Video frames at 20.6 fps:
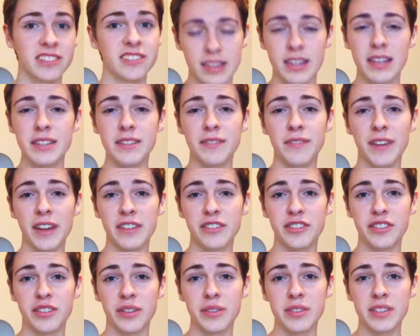This event
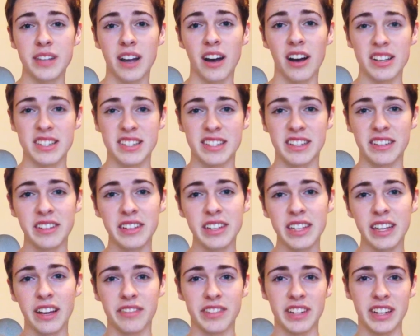shows the
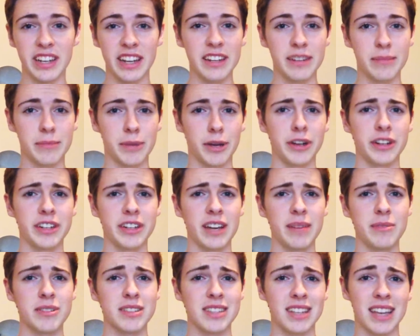hostility of Canadian
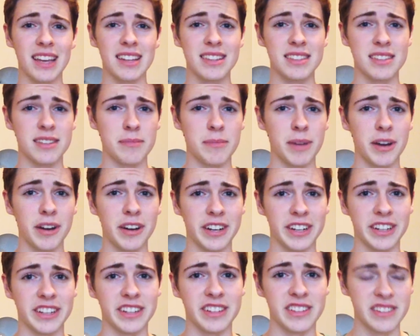maritimers against the
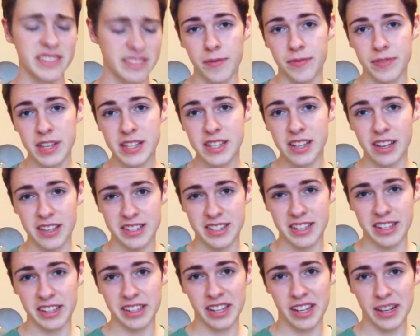Americans. This
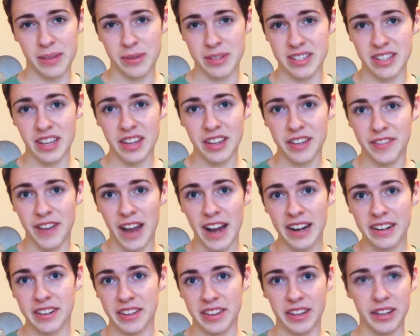hostility was another
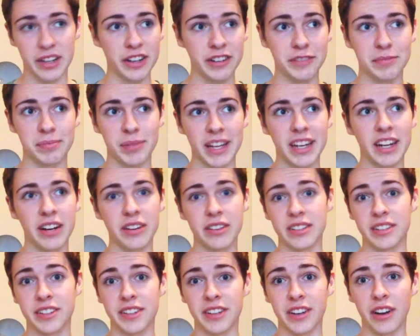factor that could have played
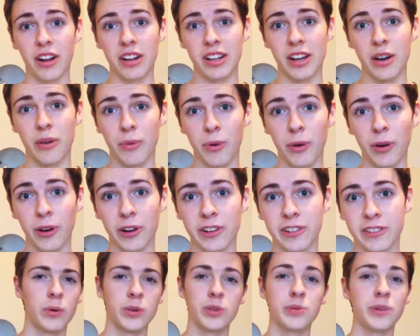out into an all-out
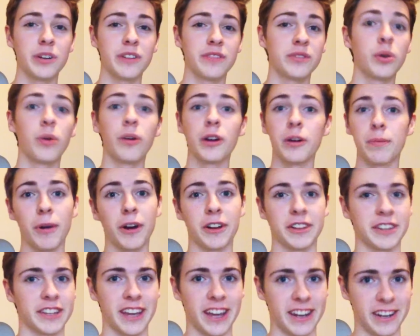war, which would have torn
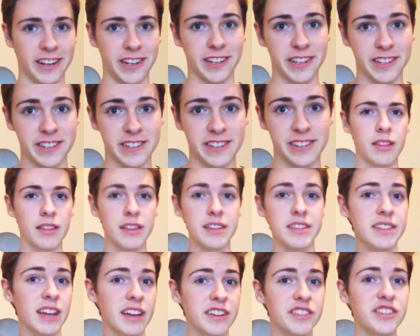apart the Canadas.
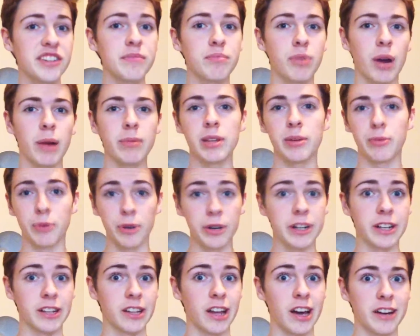This tension probably
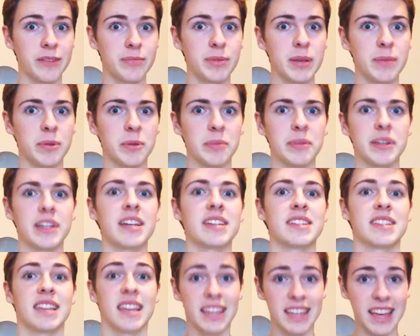worried a lot of people
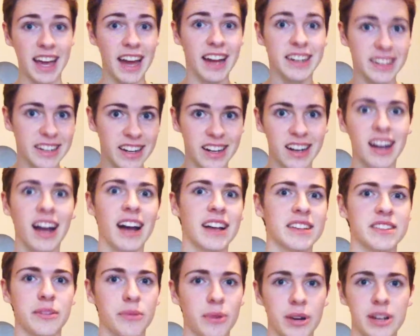because Canada,
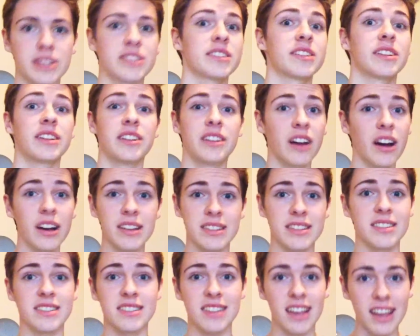as it was, could not
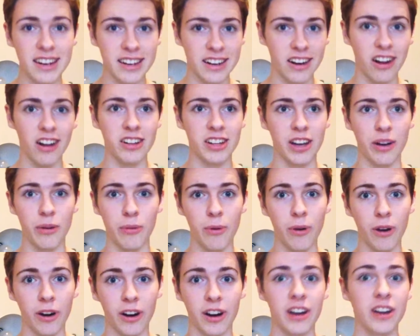sustain an all-out
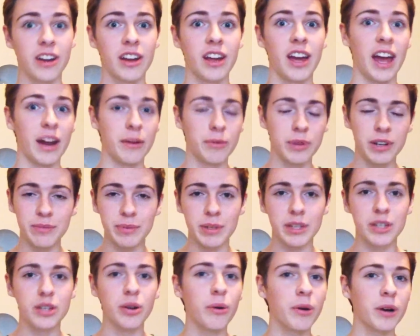war and would have
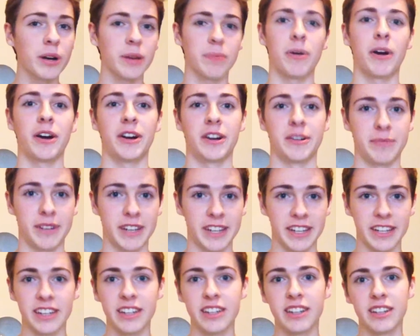been torn apart by
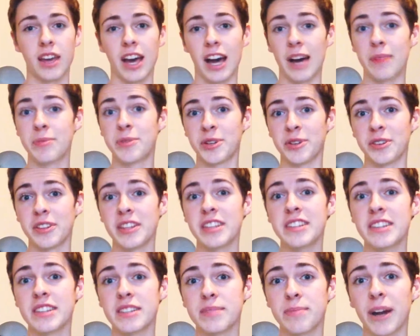it. I'm sure
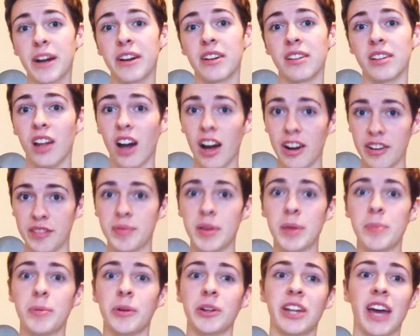this inspired a lot of
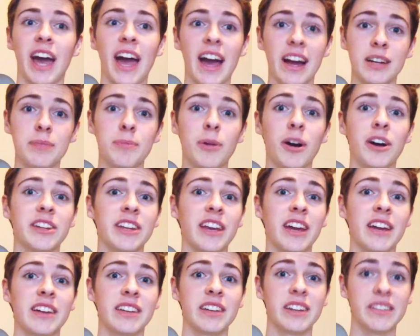people to act upon
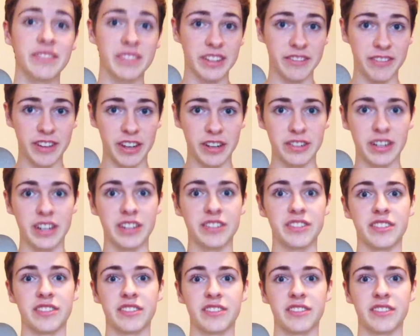the idea of Confederation.